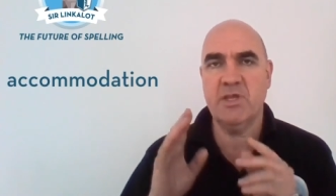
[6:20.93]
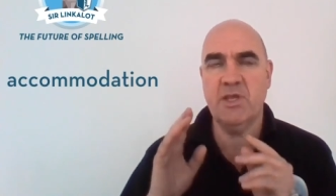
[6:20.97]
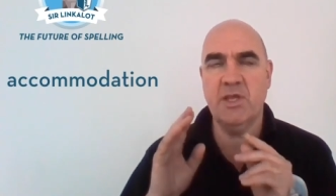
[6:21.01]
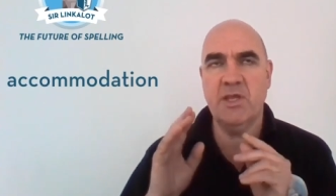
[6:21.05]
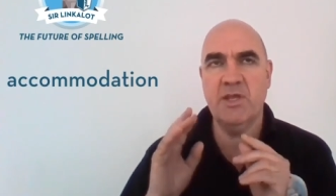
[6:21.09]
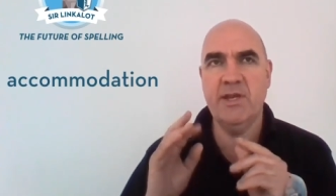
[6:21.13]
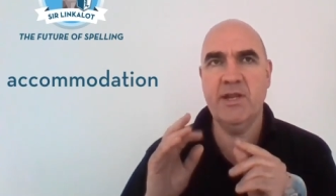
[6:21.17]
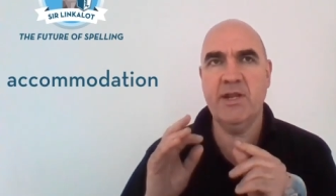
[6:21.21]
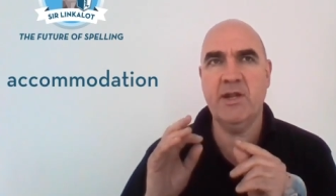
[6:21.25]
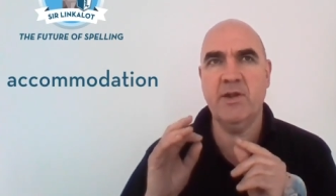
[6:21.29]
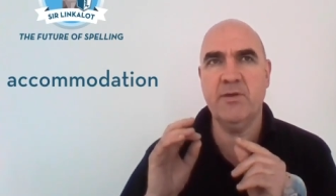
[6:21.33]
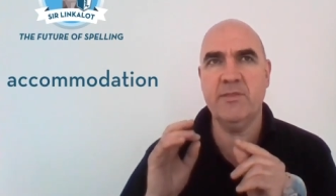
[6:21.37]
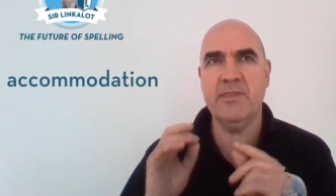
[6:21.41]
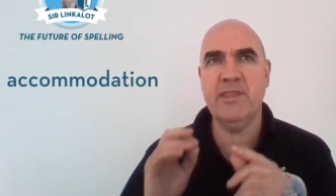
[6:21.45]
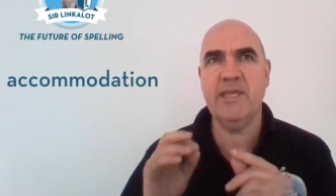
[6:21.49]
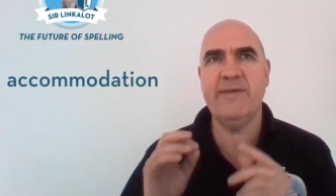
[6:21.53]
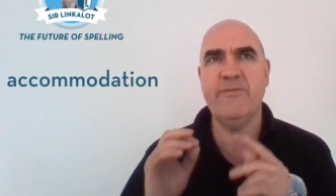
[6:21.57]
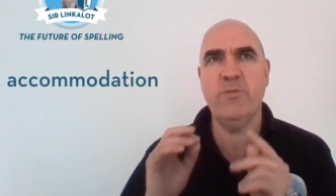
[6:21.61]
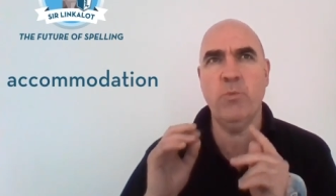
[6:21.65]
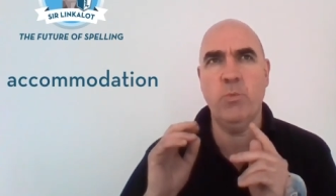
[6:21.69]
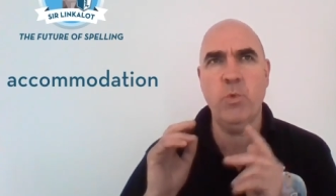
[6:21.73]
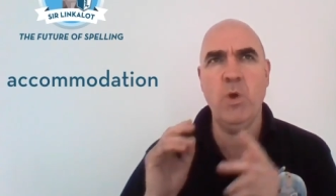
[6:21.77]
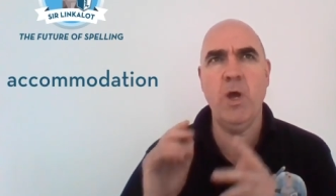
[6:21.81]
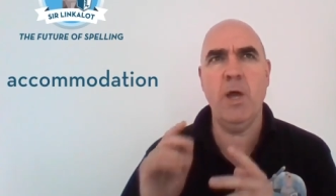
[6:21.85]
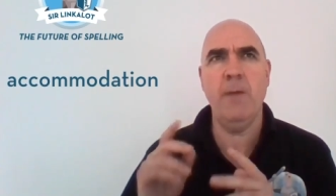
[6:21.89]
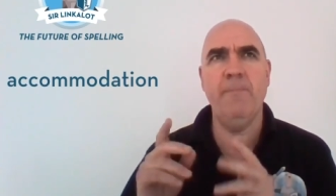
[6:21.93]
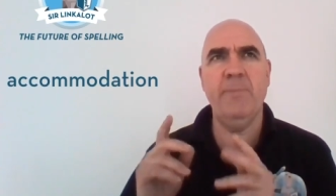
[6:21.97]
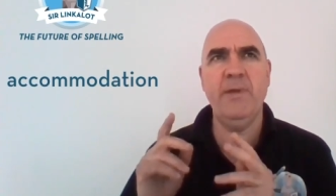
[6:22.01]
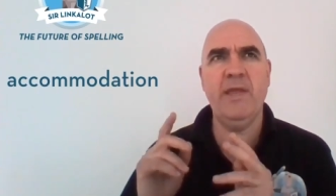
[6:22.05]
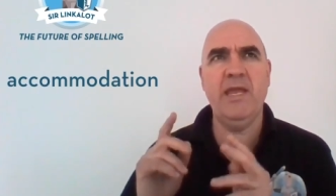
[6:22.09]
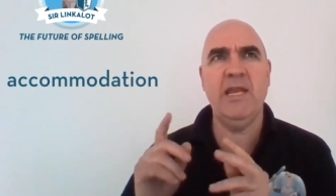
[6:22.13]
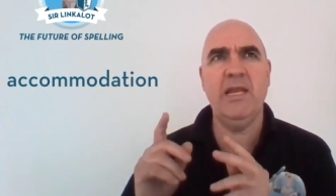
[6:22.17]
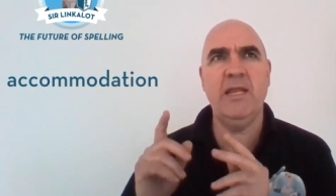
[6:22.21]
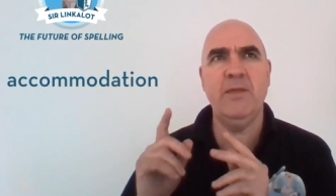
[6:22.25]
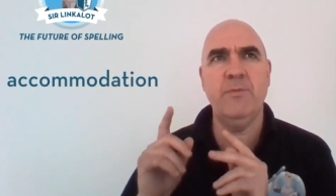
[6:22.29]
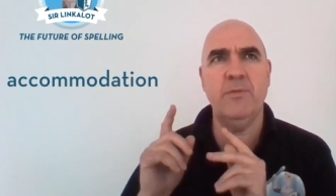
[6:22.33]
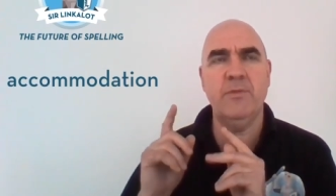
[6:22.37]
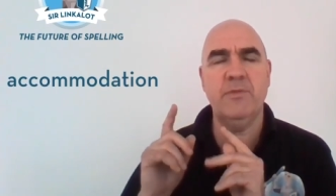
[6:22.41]
and you've got to think of a word
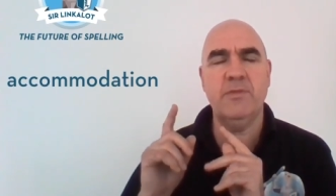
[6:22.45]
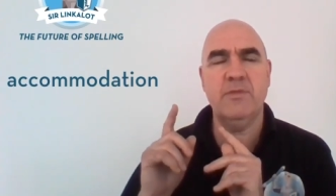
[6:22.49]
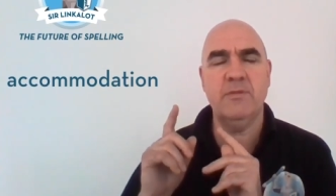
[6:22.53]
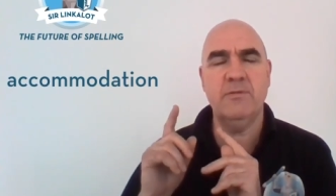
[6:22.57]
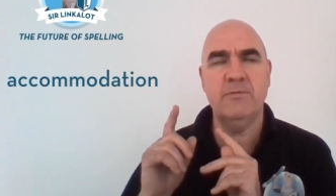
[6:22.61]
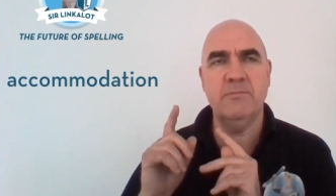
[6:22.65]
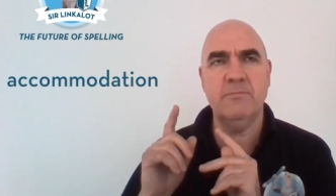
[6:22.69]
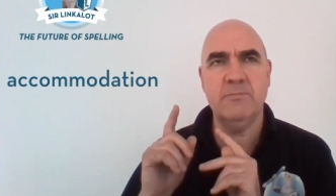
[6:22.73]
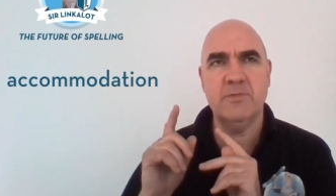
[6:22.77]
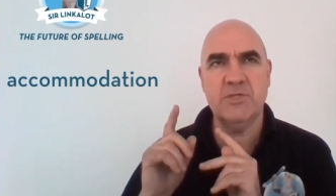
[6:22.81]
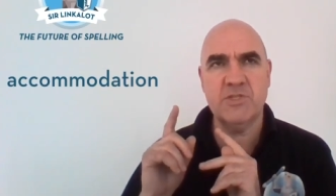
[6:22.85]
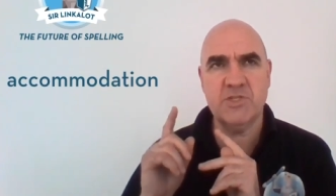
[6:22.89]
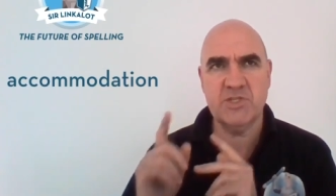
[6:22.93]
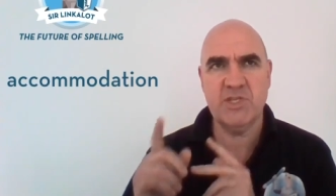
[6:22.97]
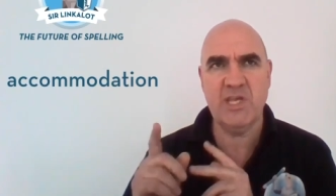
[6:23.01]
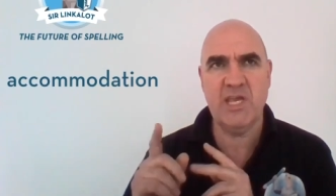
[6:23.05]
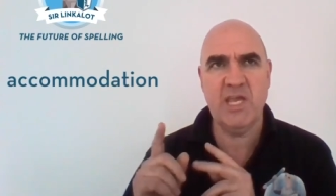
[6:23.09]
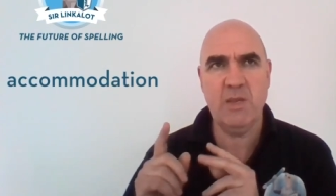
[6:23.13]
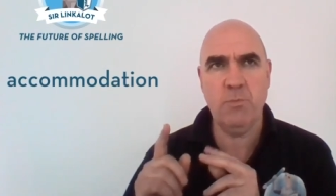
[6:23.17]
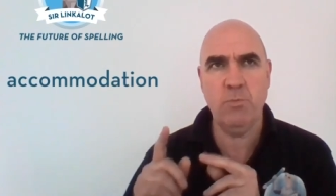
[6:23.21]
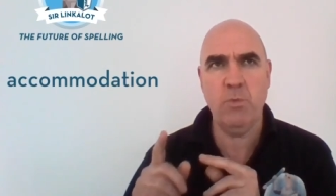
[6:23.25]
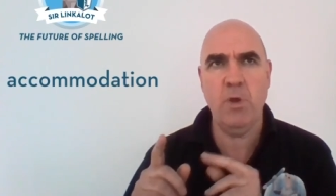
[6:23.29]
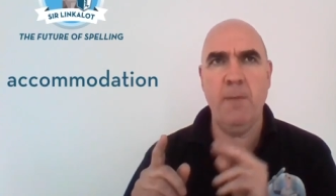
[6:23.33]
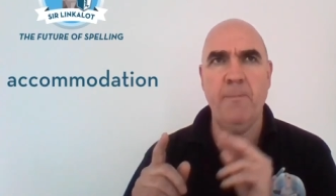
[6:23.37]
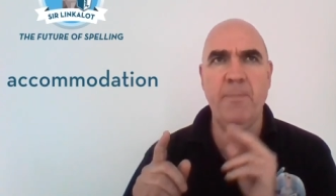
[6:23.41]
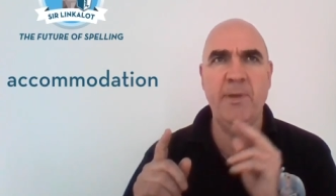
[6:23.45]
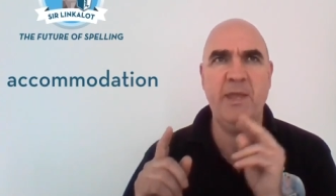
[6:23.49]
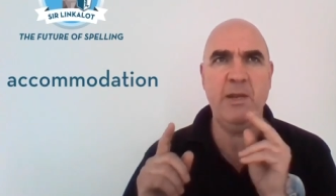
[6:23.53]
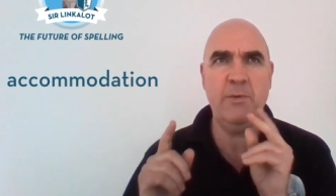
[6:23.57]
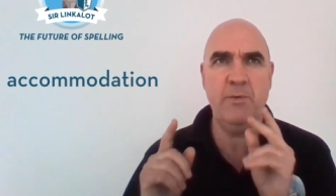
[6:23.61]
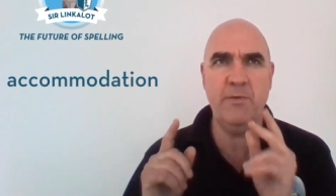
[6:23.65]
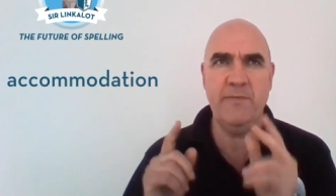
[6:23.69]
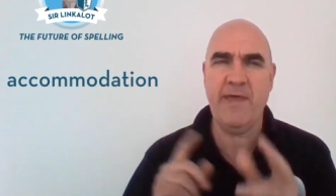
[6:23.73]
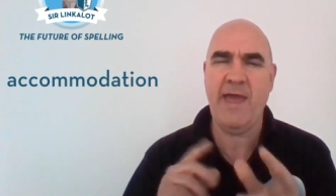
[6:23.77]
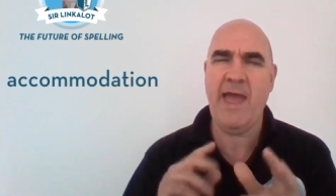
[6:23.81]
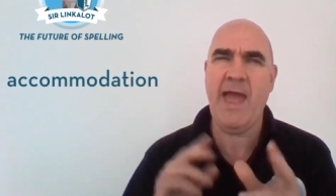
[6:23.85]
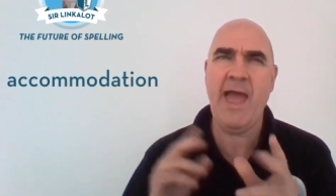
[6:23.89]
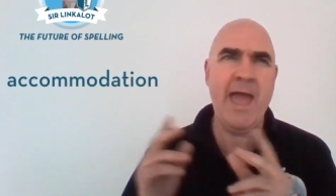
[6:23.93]
beginning with C, word beginning
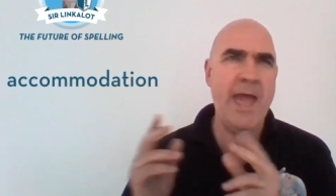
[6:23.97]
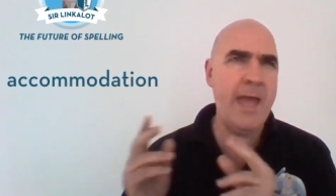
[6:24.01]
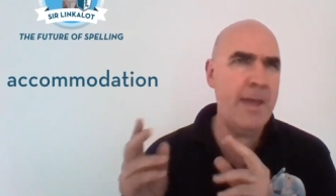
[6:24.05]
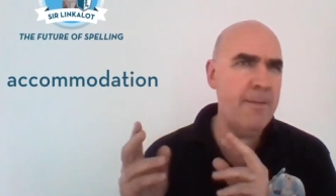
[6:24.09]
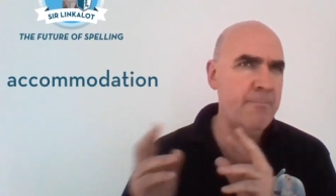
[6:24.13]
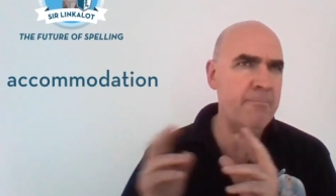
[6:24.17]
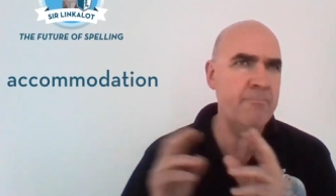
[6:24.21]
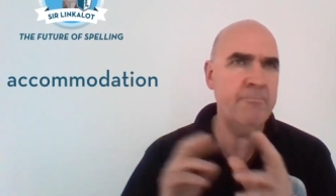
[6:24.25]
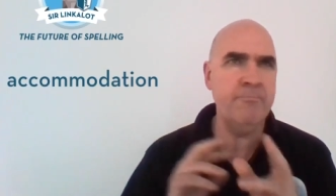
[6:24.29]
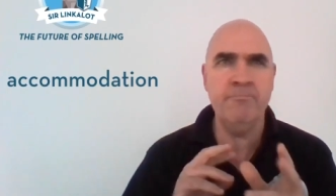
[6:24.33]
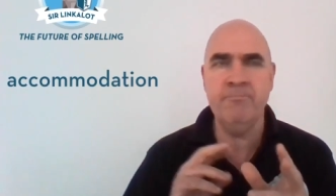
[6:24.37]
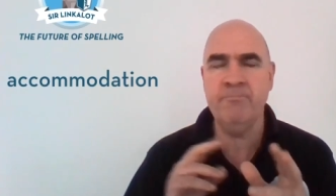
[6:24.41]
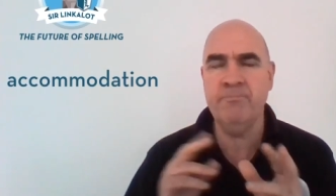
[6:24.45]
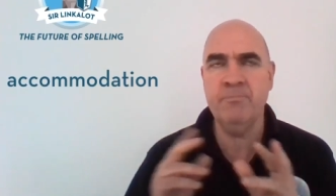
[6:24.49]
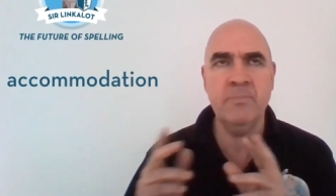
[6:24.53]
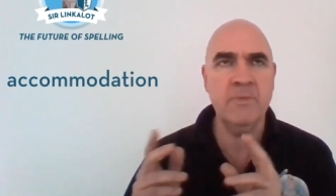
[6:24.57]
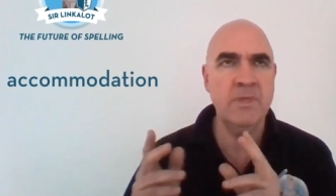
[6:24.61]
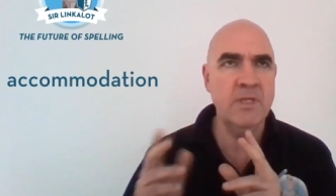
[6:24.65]
with M,